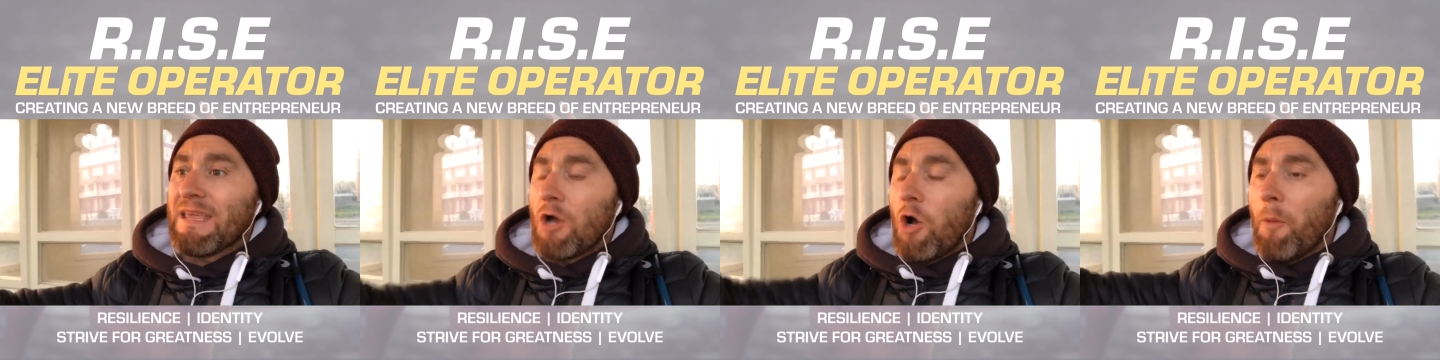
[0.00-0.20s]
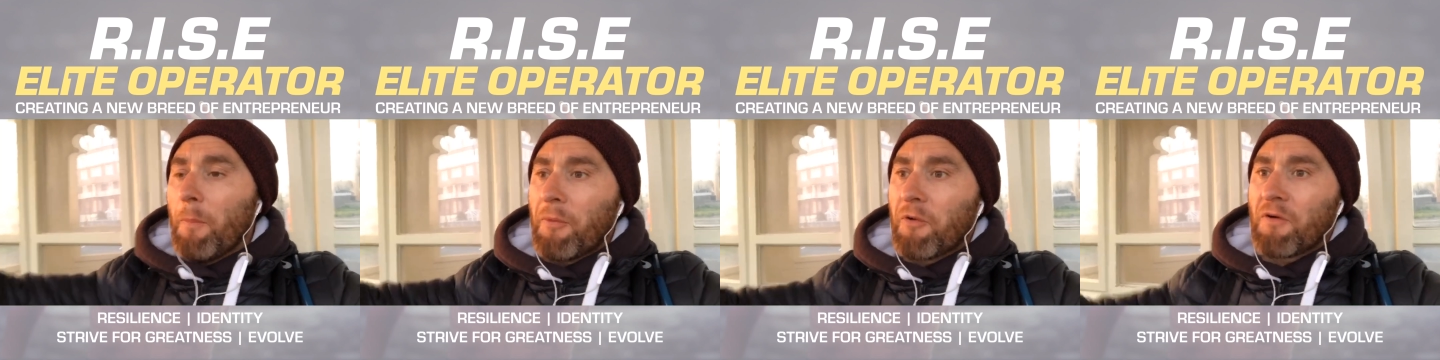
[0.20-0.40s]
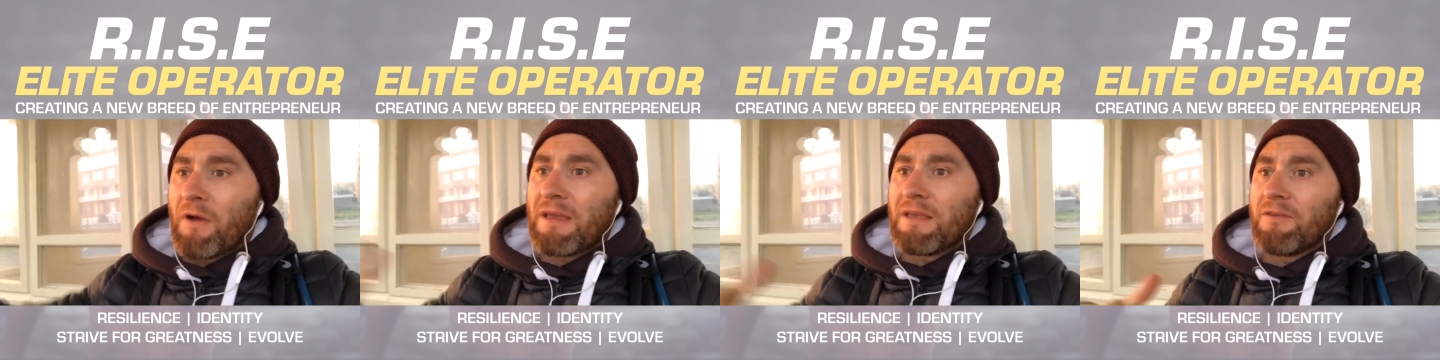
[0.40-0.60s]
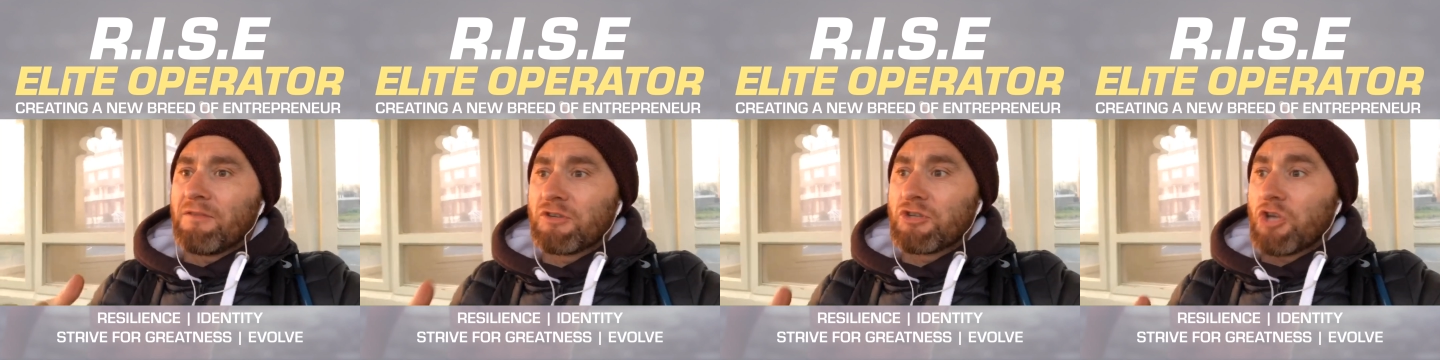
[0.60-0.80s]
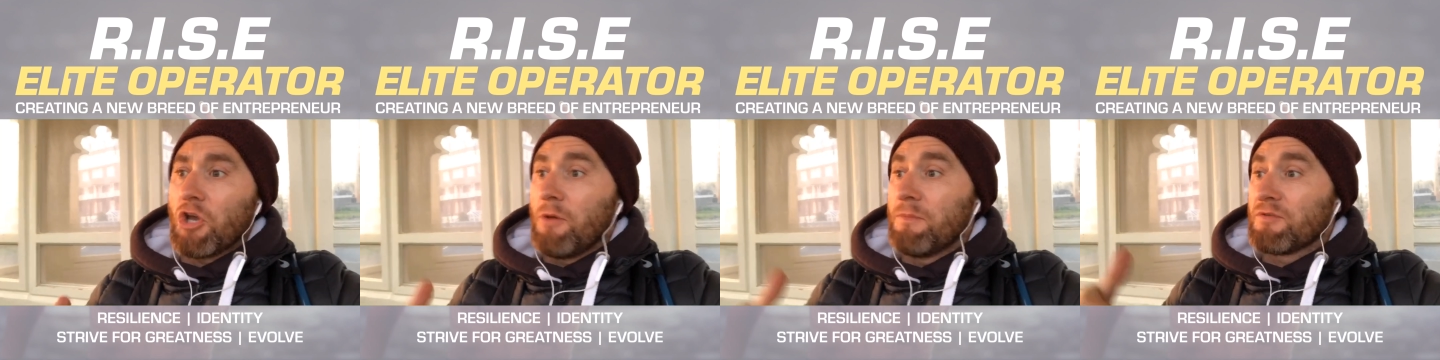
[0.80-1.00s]
operator in
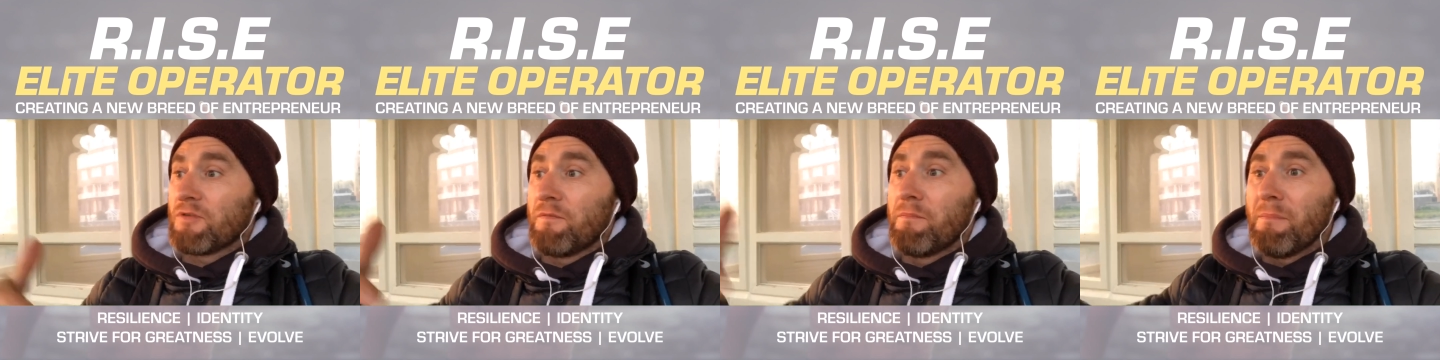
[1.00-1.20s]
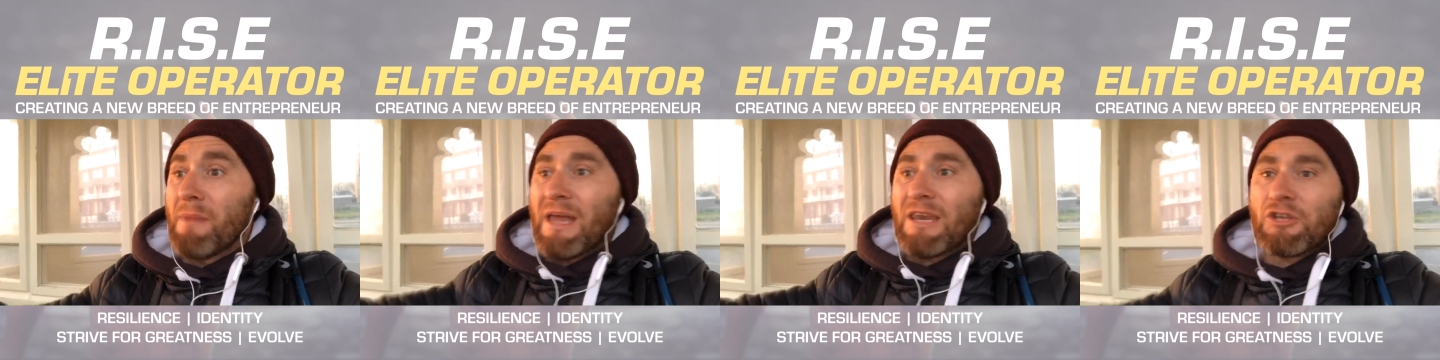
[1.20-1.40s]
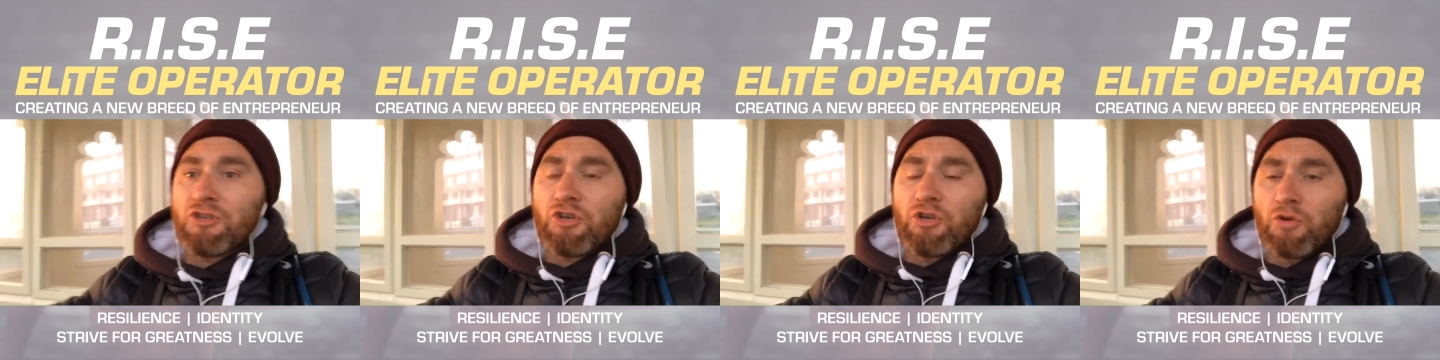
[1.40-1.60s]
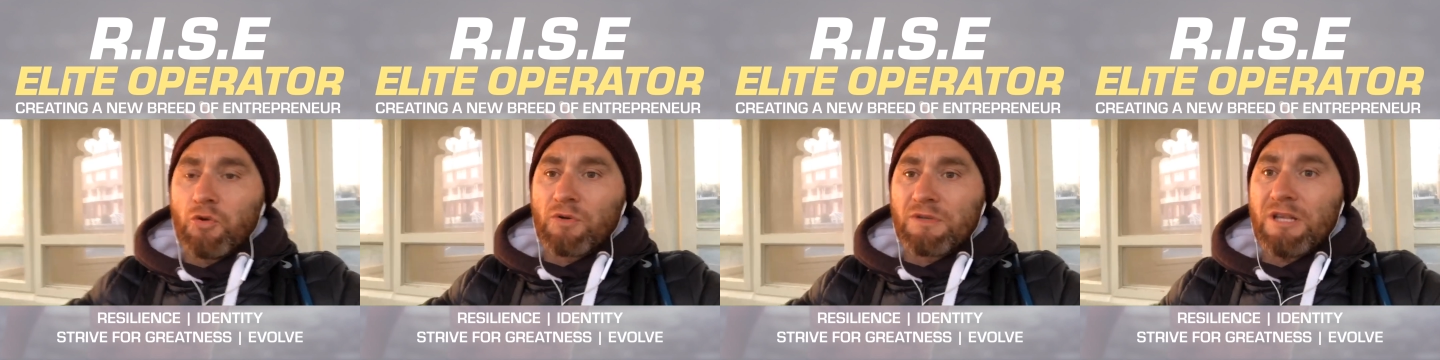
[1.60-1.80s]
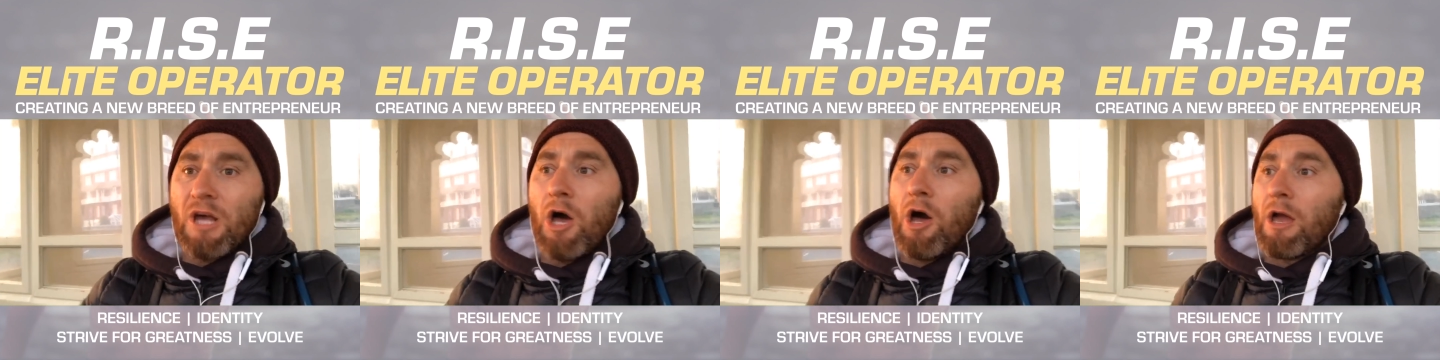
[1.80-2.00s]
terms of managing your
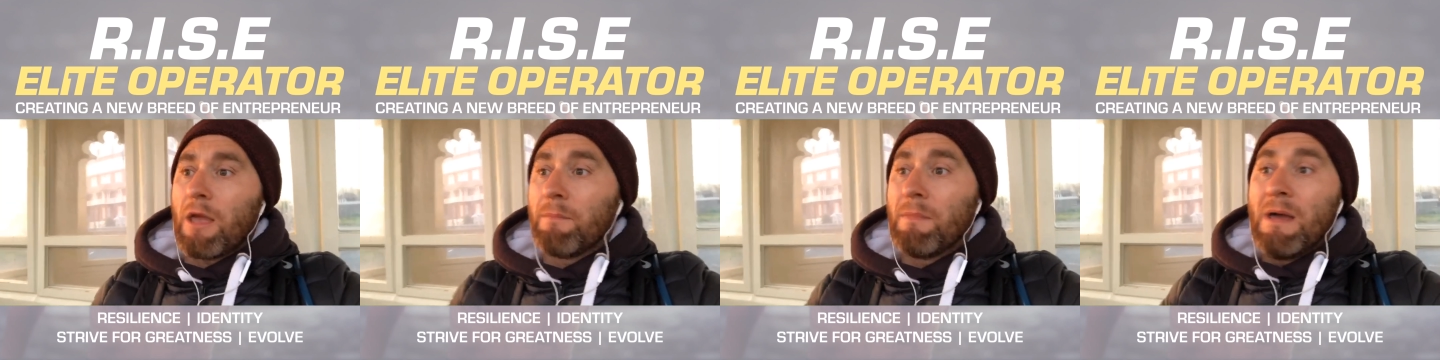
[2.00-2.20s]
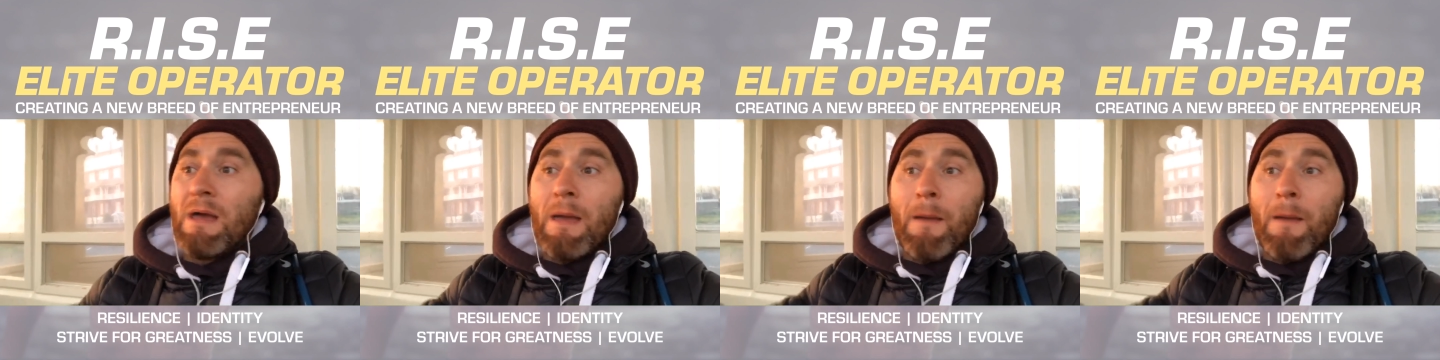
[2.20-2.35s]
time,